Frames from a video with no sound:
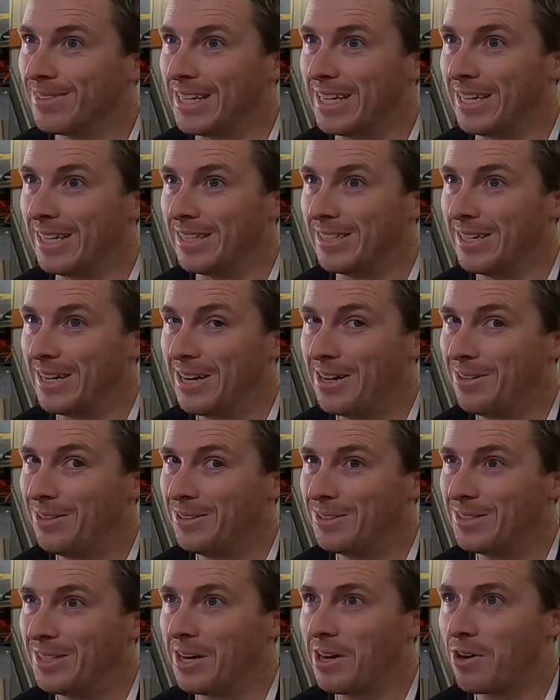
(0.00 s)
And how
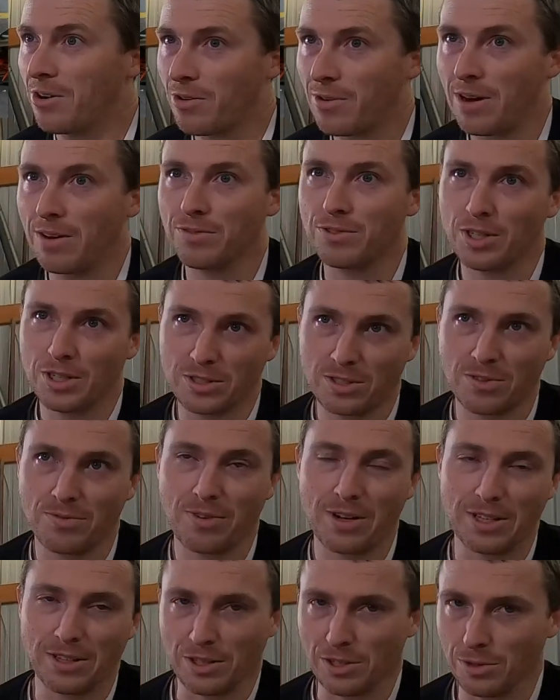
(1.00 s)
does the aircraft
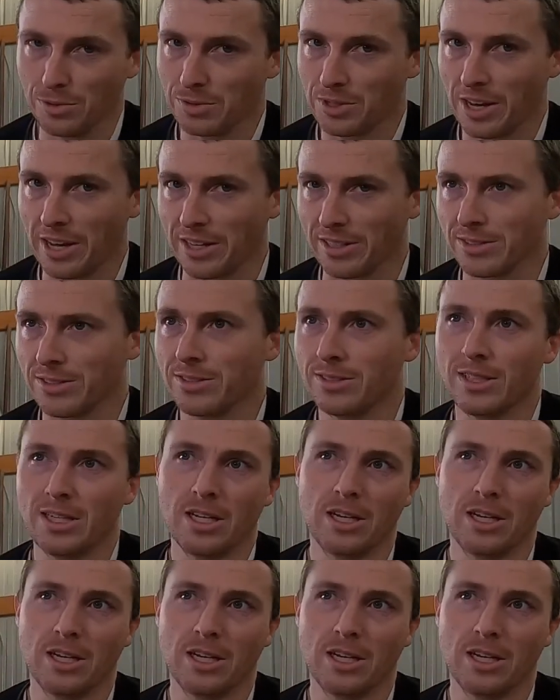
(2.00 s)
justify the use case?